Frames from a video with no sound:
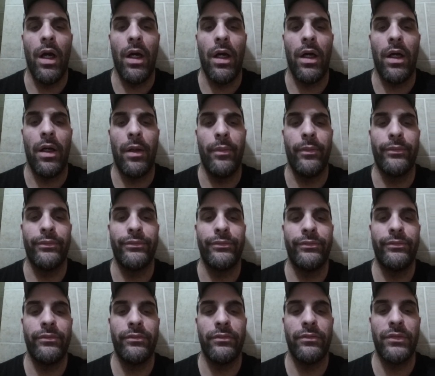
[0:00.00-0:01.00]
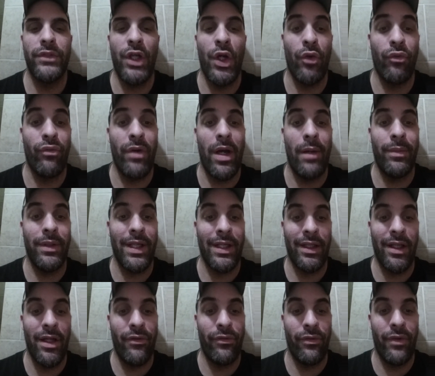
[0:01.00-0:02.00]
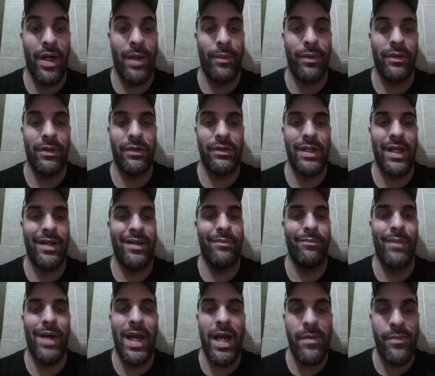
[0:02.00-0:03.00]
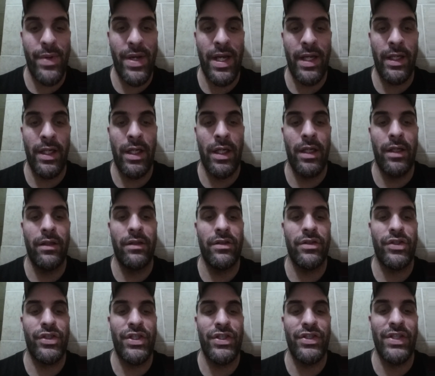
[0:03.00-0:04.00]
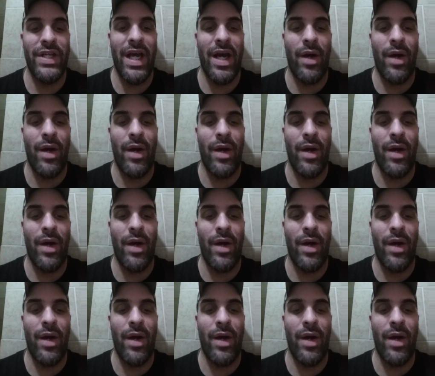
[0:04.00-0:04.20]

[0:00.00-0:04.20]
Um, you know, Rebel, I love Rebel. In my opinion, she's